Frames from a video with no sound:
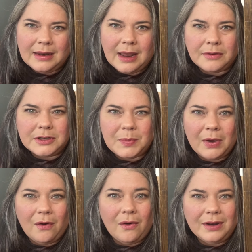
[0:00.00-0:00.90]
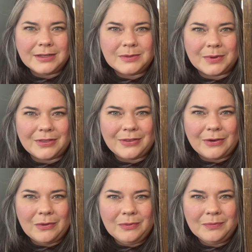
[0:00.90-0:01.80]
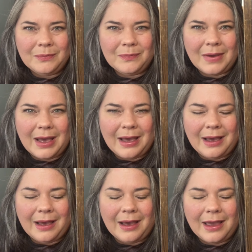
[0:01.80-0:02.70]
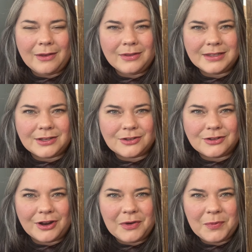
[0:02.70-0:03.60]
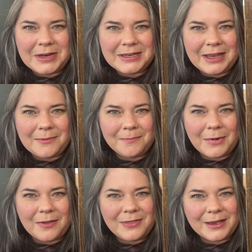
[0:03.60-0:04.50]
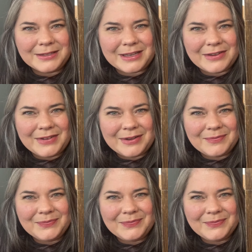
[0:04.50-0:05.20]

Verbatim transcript: Now, to be honest with you, I only stitched on it one day, on Thanksgiving.